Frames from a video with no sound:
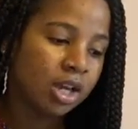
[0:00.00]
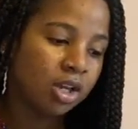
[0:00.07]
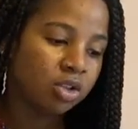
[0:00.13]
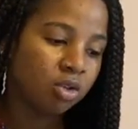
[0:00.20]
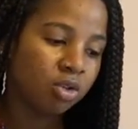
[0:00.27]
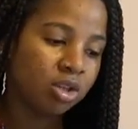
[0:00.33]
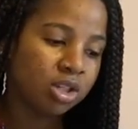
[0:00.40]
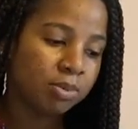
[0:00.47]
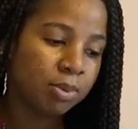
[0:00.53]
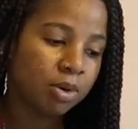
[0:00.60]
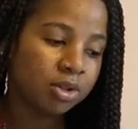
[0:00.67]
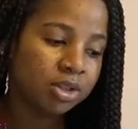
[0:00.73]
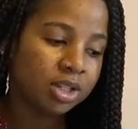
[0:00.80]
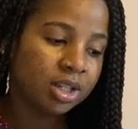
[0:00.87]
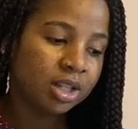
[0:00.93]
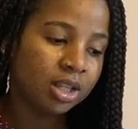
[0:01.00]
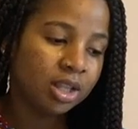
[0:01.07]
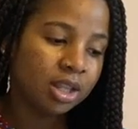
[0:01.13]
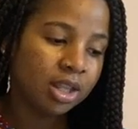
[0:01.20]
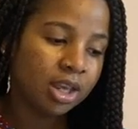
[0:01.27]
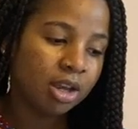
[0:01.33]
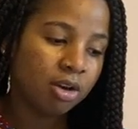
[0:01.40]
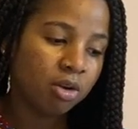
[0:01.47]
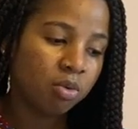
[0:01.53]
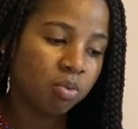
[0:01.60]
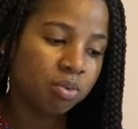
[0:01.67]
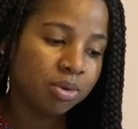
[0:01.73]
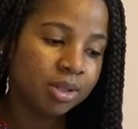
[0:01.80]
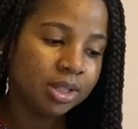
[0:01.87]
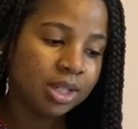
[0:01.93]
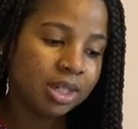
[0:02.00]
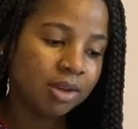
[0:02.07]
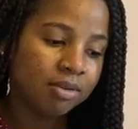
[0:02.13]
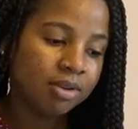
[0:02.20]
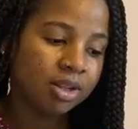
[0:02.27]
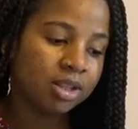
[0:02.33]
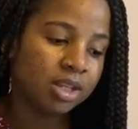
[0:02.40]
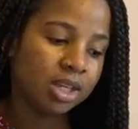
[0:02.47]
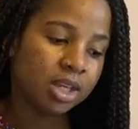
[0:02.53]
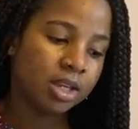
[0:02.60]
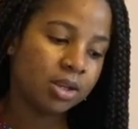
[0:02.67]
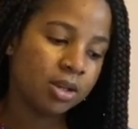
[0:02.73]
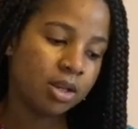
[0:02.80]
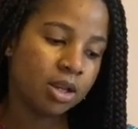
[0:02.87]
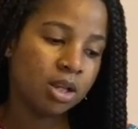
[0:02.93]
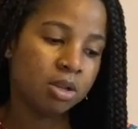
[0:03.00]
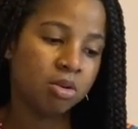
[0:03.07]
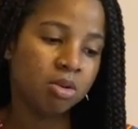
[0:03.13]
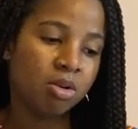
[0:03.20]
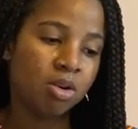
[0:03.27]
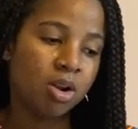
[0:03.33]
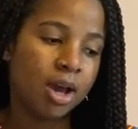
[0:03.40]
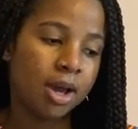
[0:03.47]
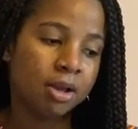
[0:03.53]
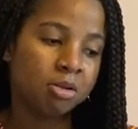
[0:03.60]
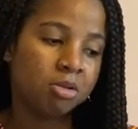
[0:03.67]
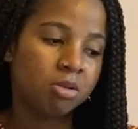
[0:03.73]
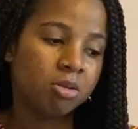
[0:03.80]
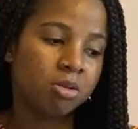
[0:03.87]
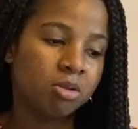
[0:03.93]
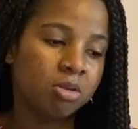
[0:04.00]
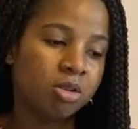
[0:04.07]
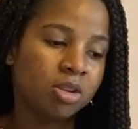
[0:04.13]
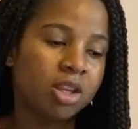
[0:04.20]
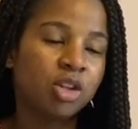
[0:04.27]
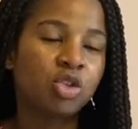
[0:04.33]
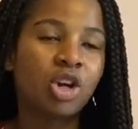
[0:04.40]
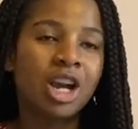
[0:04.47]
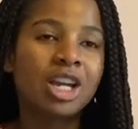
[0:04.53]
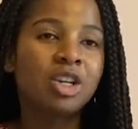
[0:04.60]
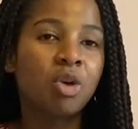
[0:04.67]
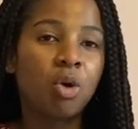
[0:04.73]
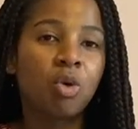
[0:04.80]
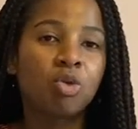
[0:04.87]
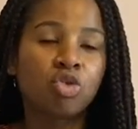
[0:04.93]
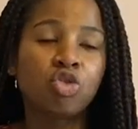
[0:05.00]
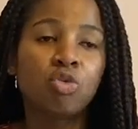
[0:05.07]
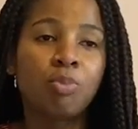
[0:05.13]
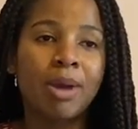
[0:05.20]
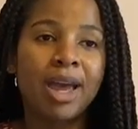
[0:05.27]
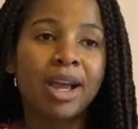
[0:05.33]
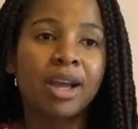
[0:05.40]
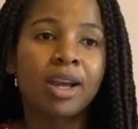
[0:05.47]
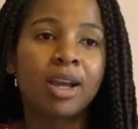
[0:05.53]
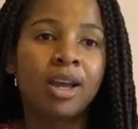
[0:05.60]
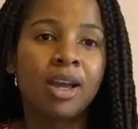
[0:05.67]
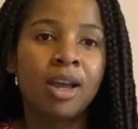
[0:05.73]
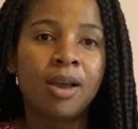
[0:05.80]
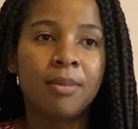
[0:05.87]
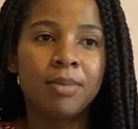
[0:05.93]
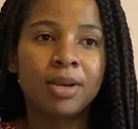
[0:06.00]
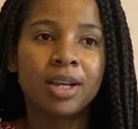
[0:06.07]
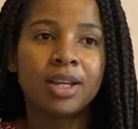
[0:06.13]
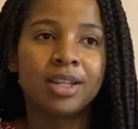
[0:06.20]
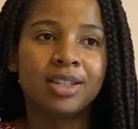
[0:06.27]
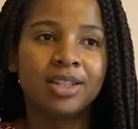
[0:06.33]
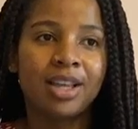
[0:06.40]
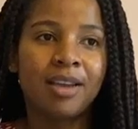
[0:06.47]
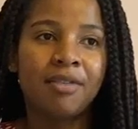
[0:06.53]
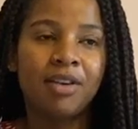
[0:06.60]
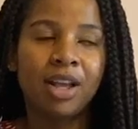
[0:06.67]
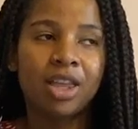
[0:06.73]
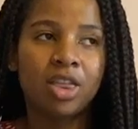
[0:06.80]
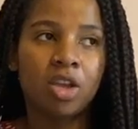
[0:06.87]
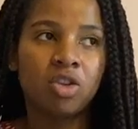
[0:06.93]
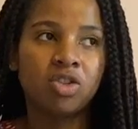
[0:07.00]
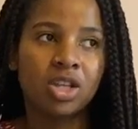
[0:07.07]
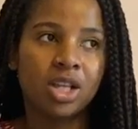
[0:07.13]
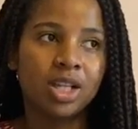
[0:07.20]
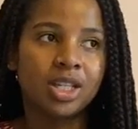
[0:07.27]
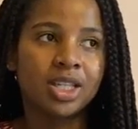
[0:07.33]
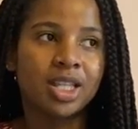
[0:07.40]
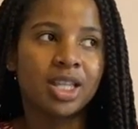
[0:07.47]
So this person, they are really definitely not, they're trying to hold you back because I feel like they're jealous.